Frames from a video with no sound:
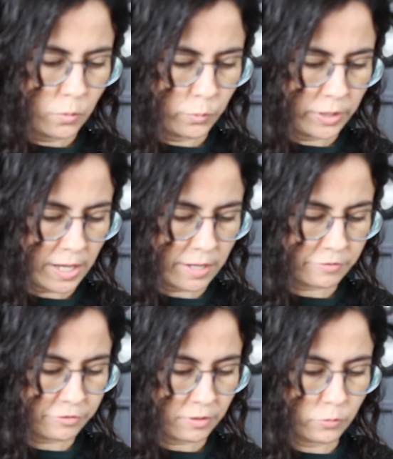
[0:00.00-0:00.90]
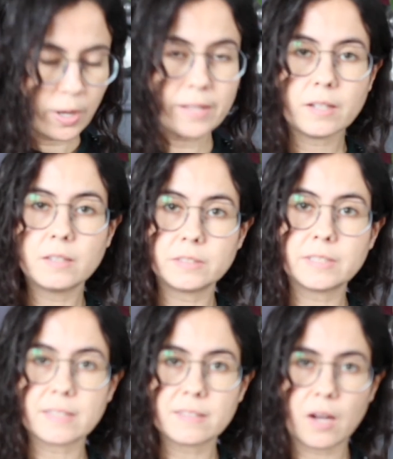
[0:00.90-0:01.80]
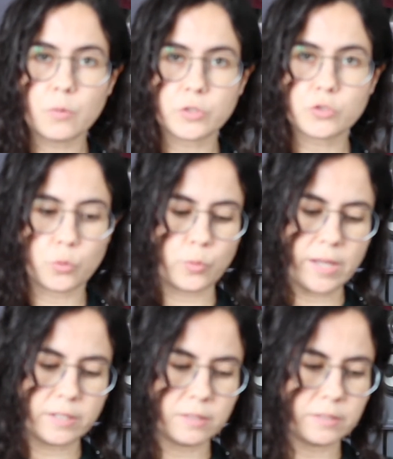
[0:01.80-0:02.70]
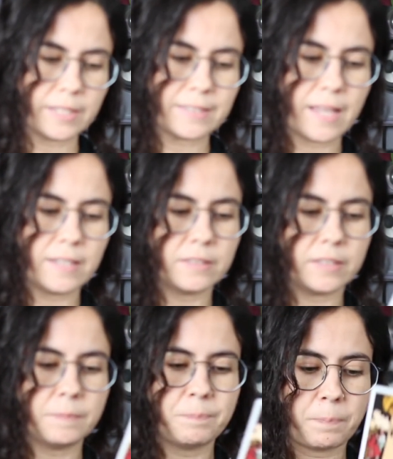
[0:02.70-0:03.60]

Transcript: we have right under that Tower, so right under that ending,